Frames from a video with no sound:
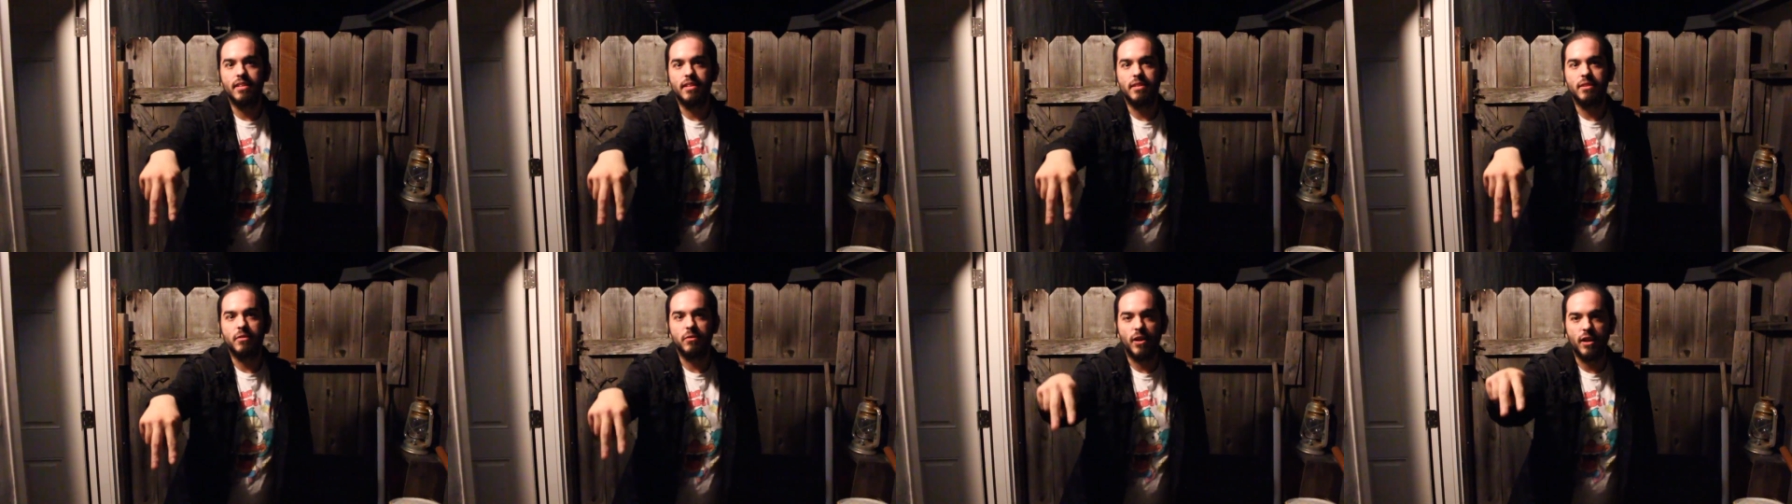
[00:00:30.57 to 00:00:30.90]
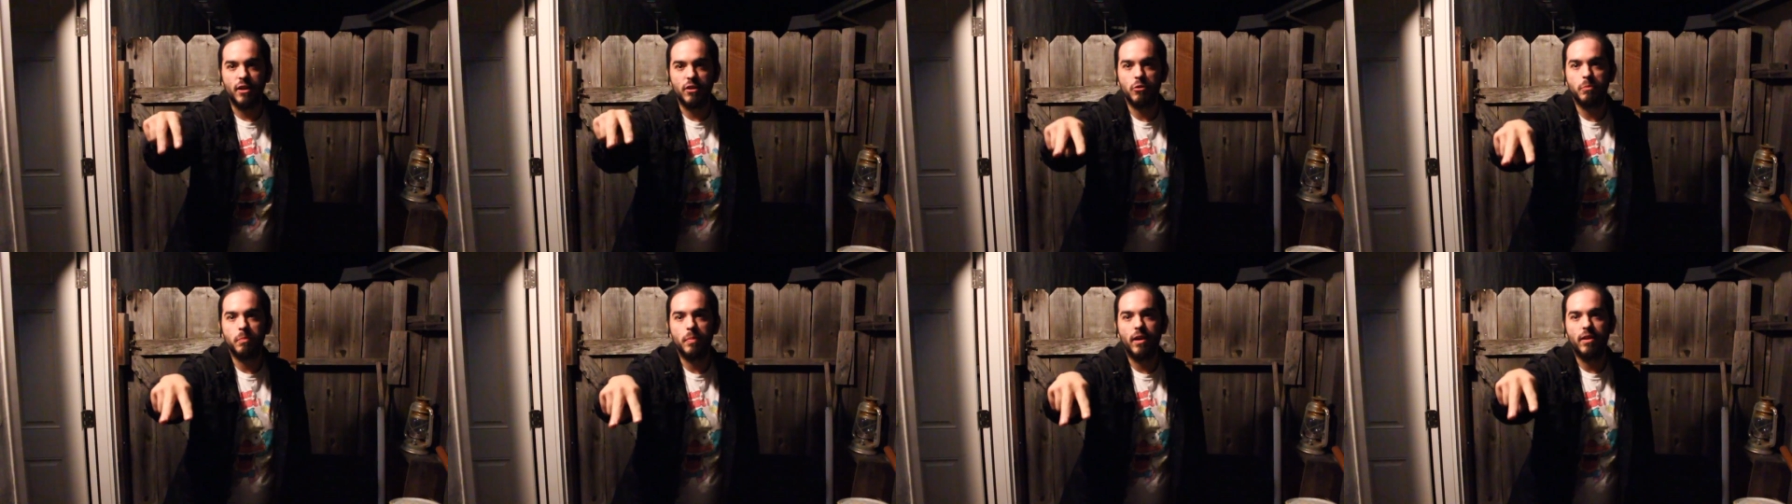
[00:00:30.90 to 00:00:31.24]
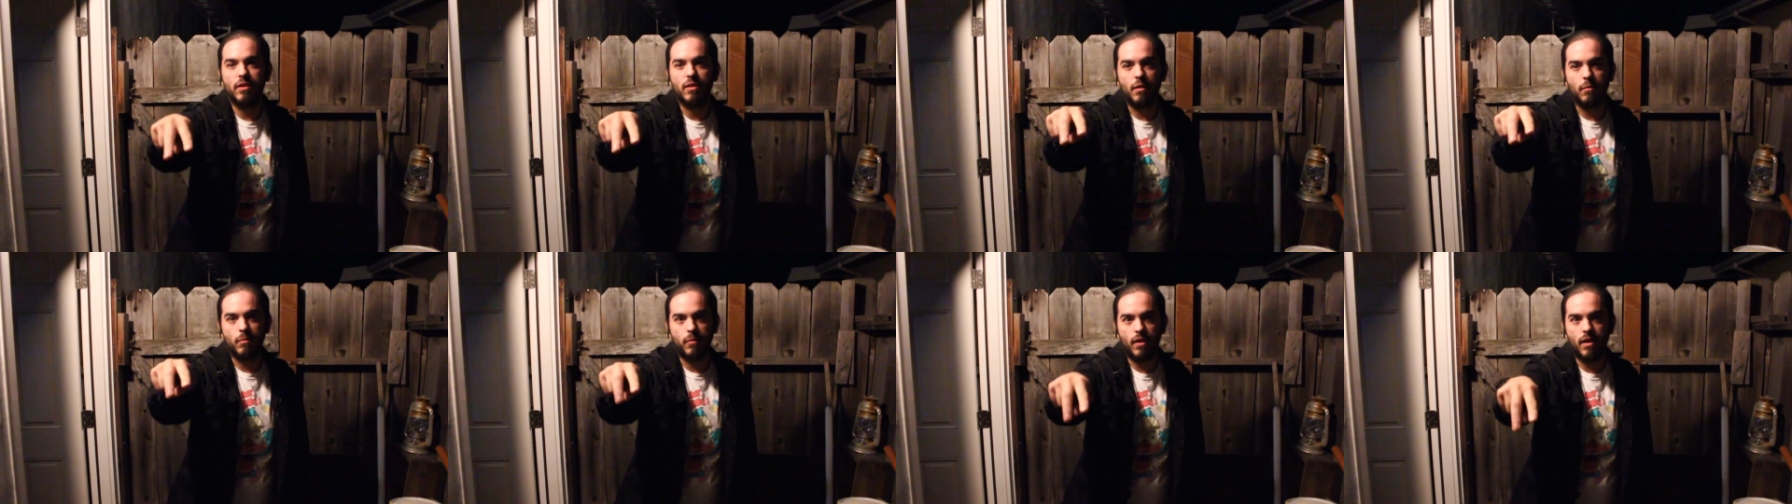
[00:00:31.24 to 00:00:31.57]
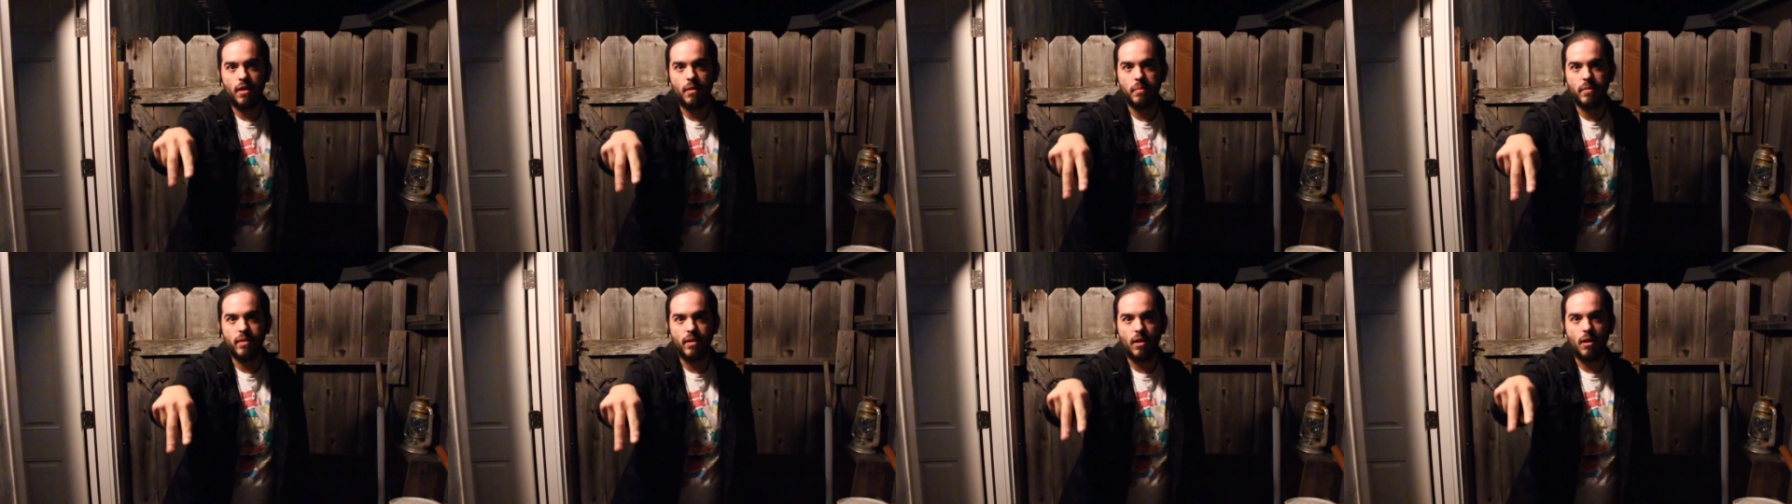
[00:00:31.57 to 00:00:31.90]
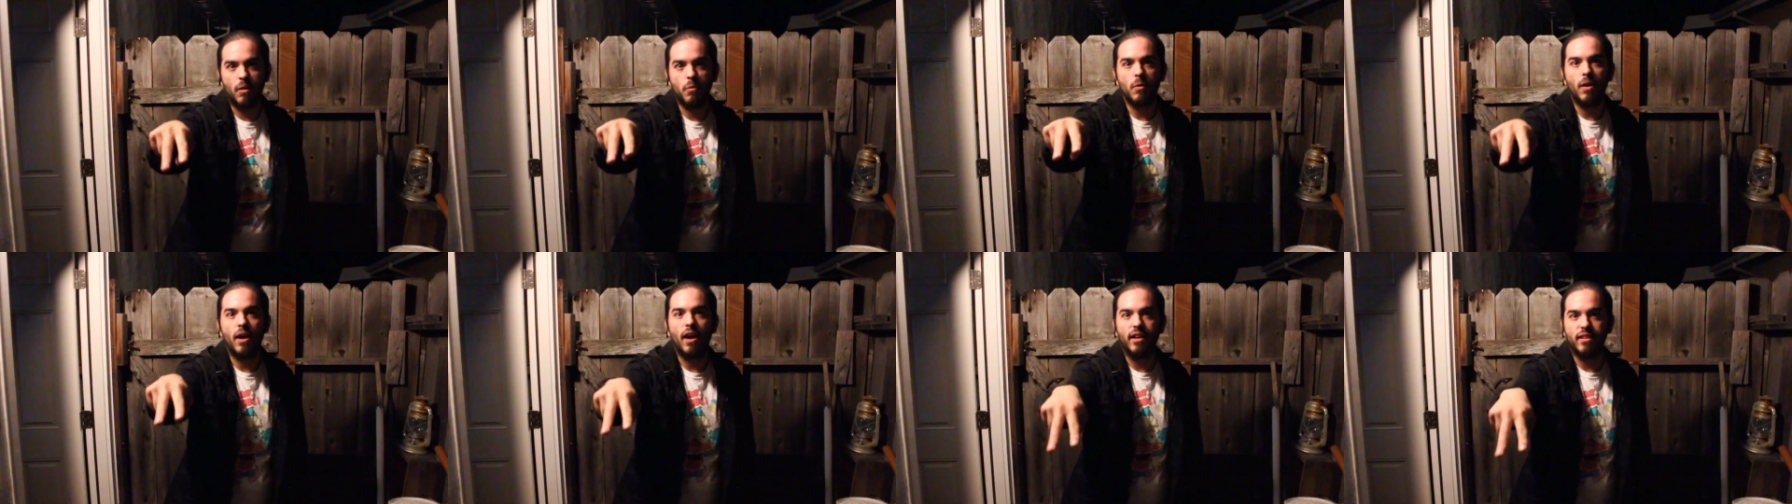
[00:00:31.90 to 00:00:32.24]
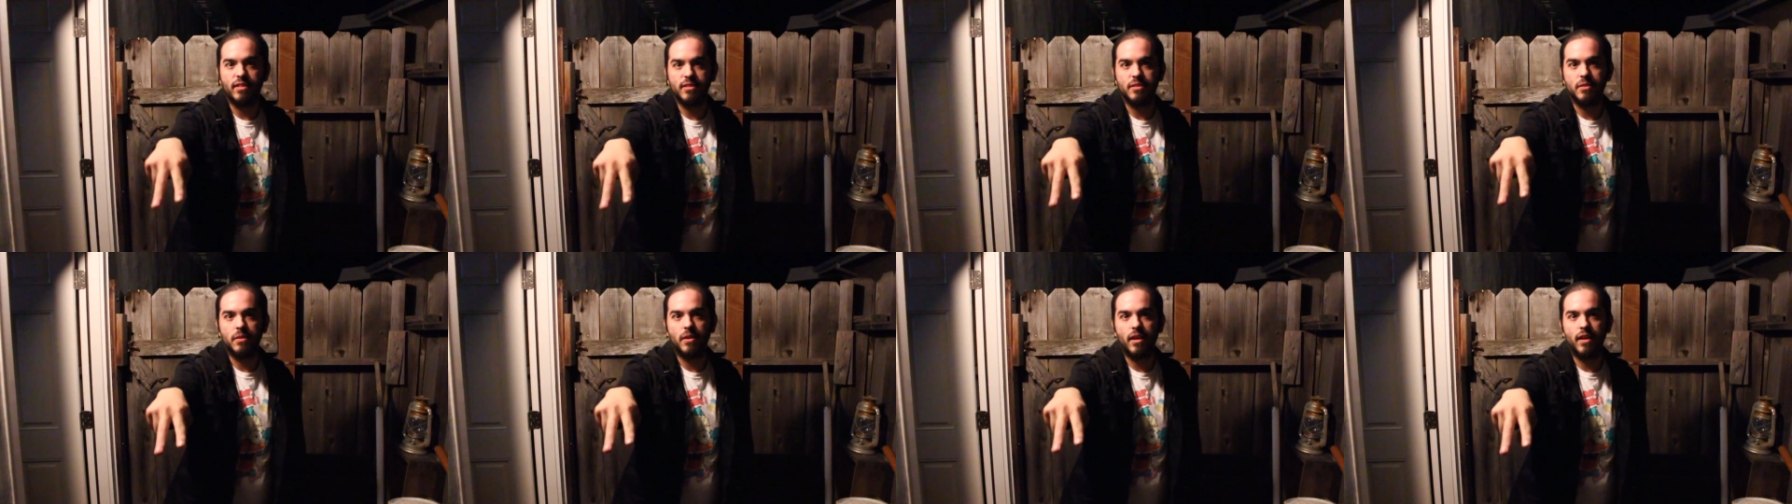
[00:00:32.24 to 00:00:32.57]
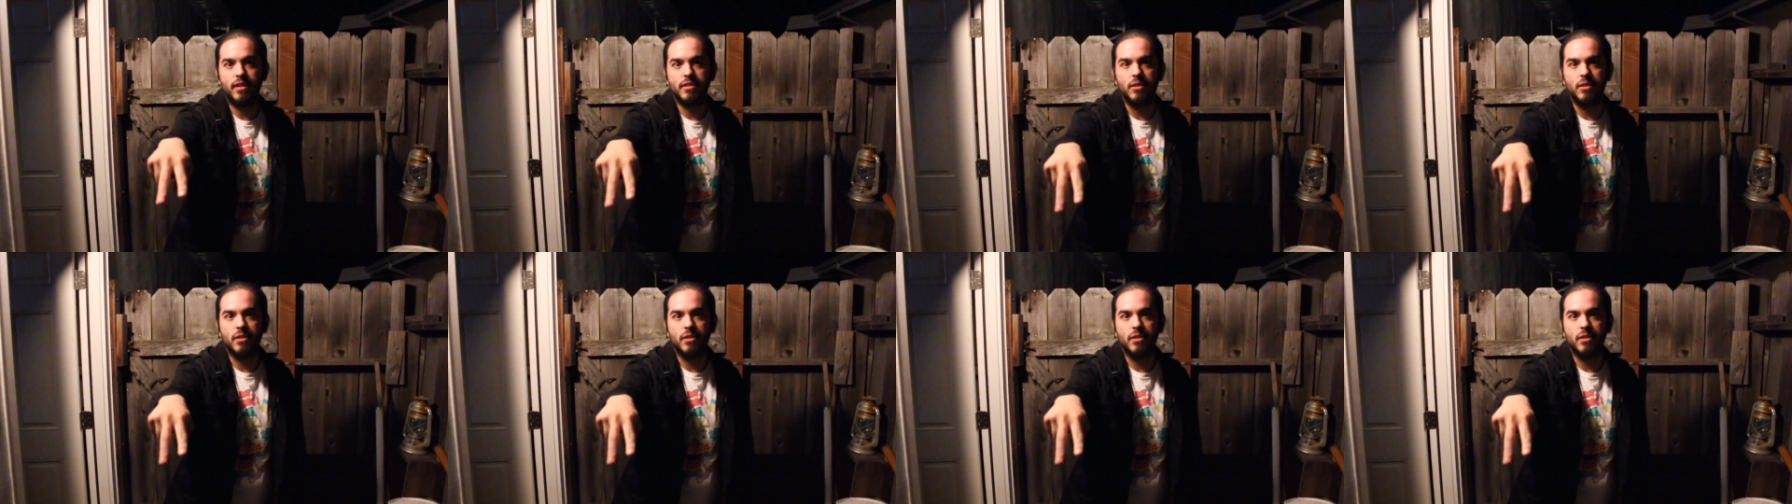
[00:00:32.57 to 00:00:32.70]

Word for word: You gotta respect our property and our rights, okay?